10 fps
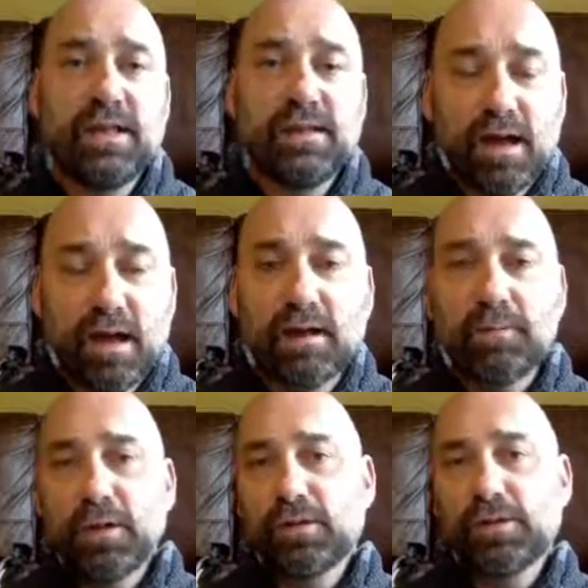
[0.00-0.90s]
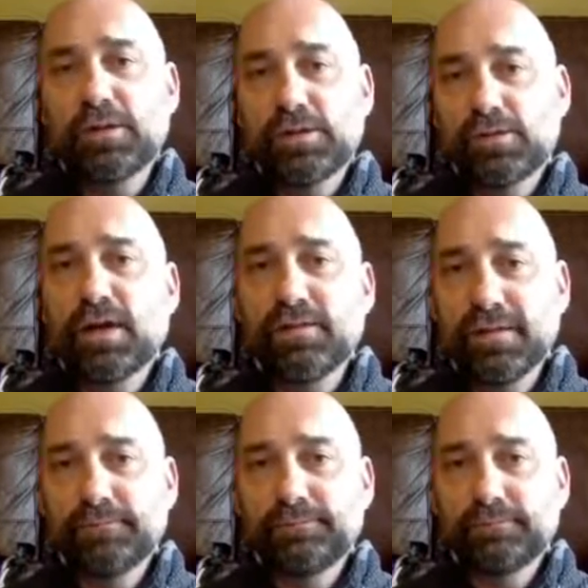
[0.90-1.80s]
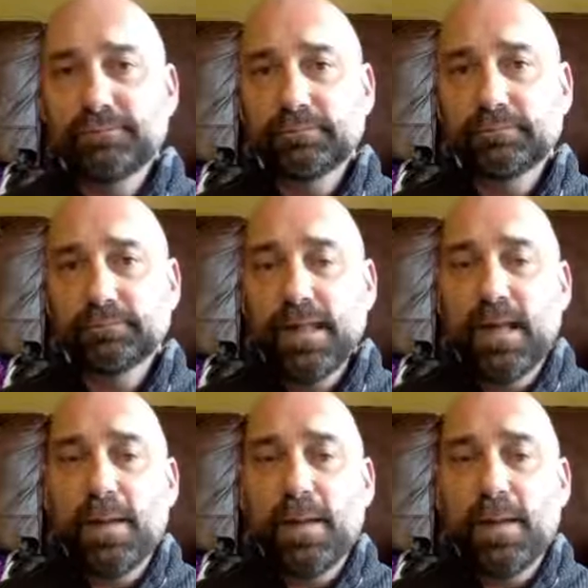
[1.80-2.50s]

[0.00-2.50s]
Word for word: that I'm no good at driving. Mm.